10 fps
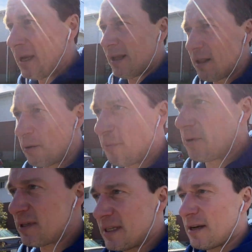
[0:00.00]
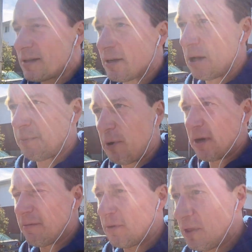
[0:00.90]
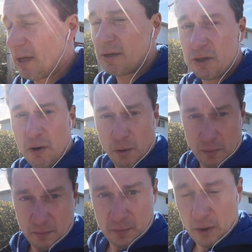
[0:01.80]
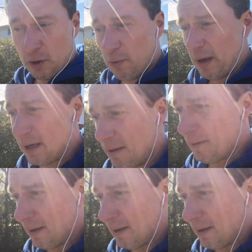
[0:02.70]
It'll help you in sales, it'll help you in everything. So, you ready?